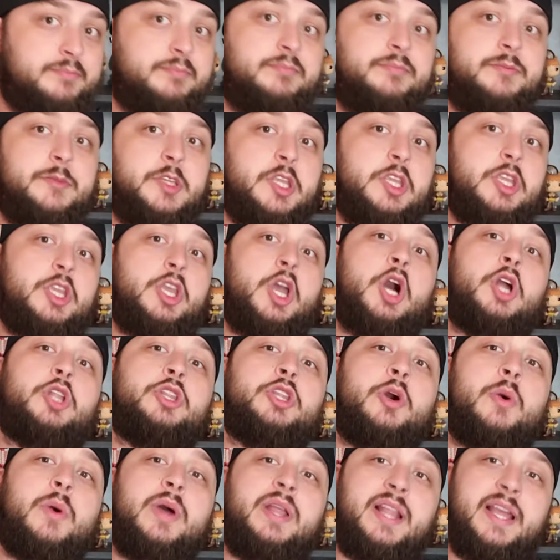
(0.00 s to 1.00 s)
Y'all
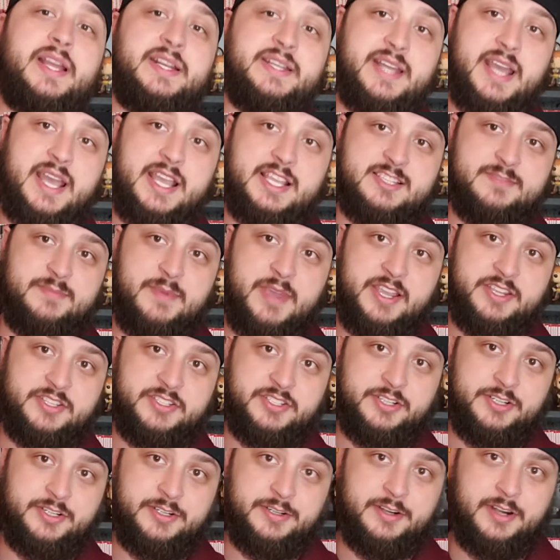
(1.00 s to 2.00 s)
know I like
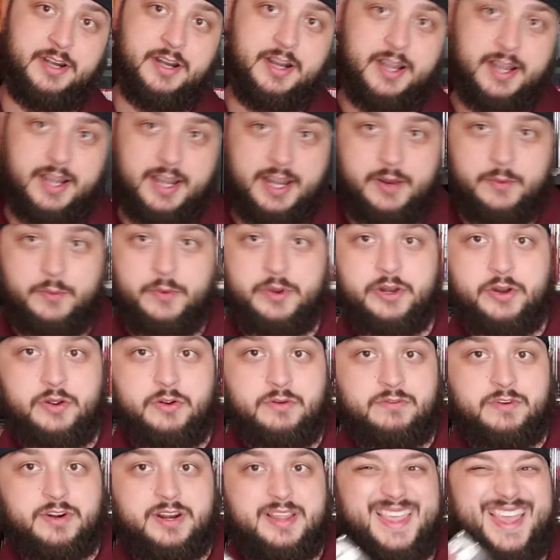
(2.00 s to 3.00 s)
Taskmaster. I went
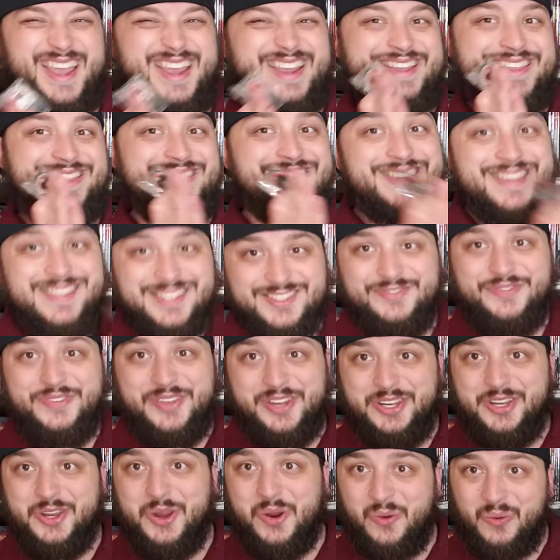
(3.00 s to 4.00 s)
over that in this
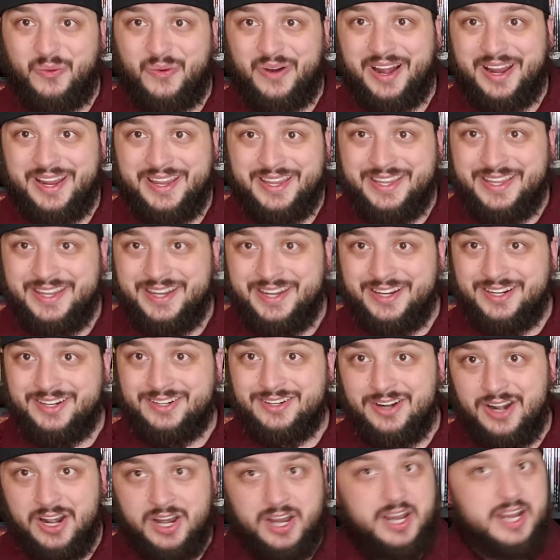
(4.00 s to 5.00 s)
video right
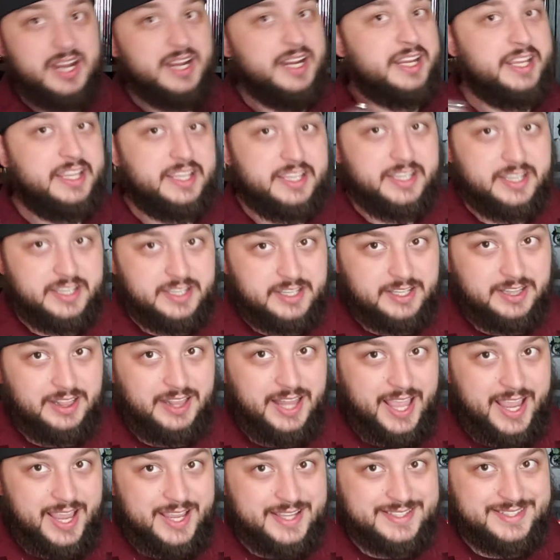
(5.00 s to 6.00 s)
here.
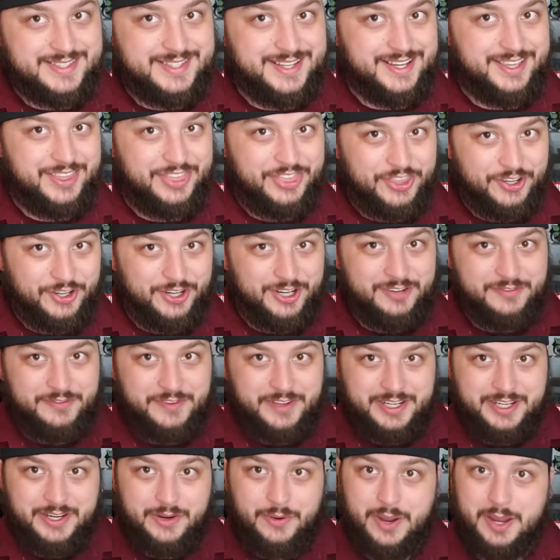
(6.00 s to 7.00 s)
Classic third
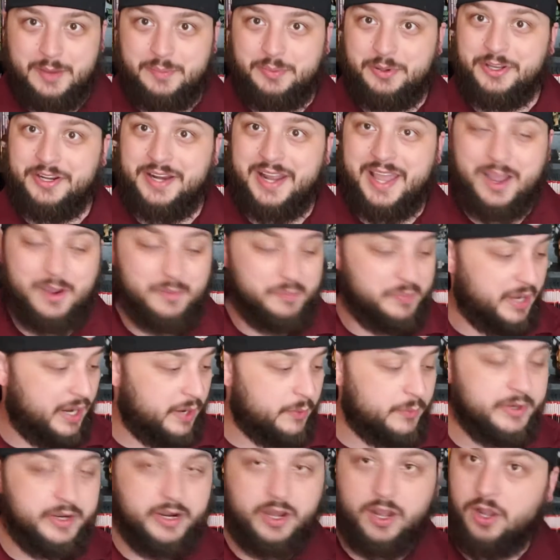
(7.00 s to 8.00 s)
video I put out, but I
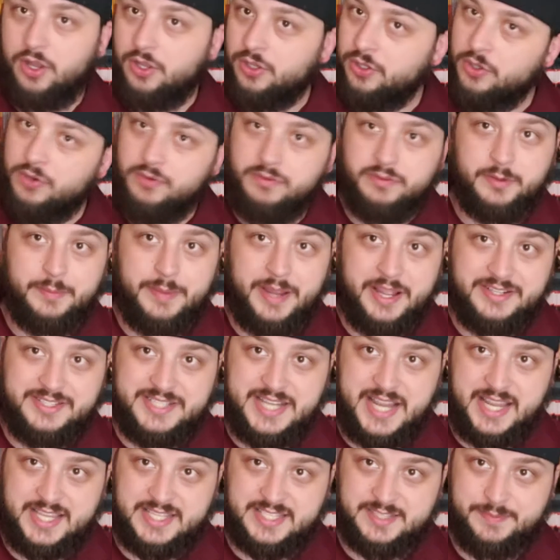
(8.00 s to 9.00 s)
went all over about
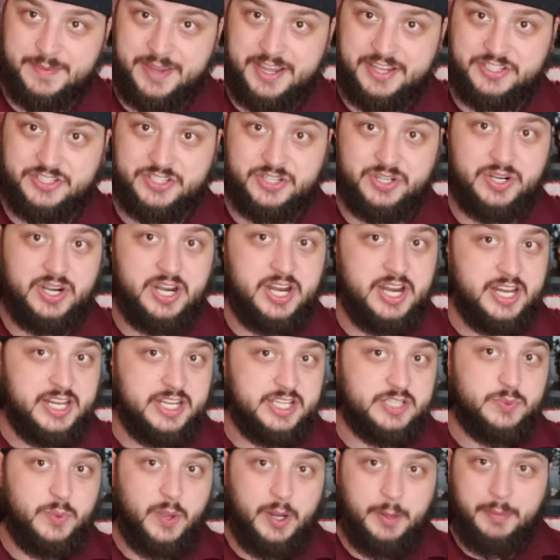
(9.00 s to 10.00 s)
Taskmaster.
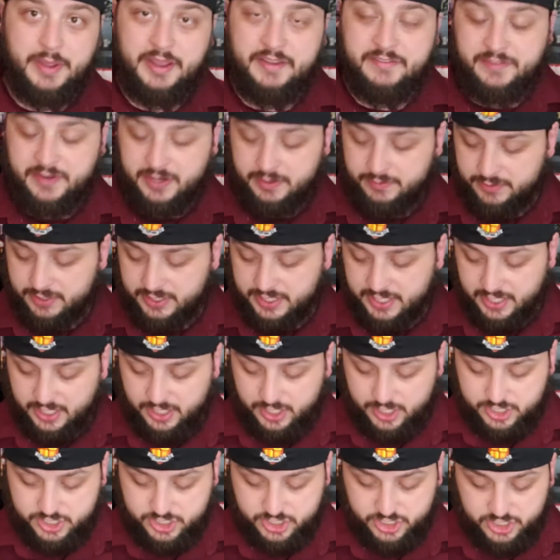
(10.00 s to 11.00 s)
He's one of my favorite
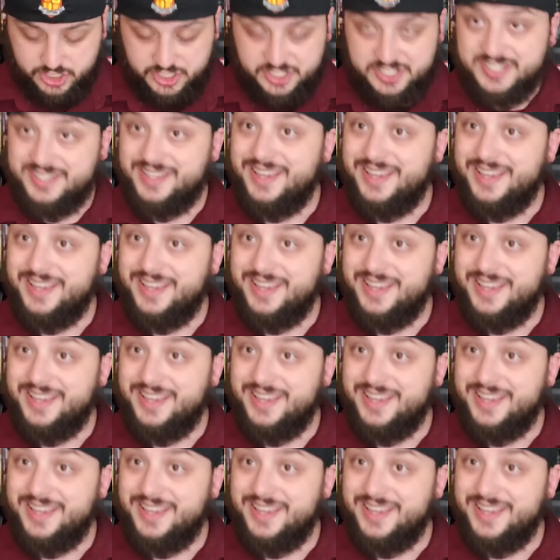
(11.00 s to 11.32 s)
characters.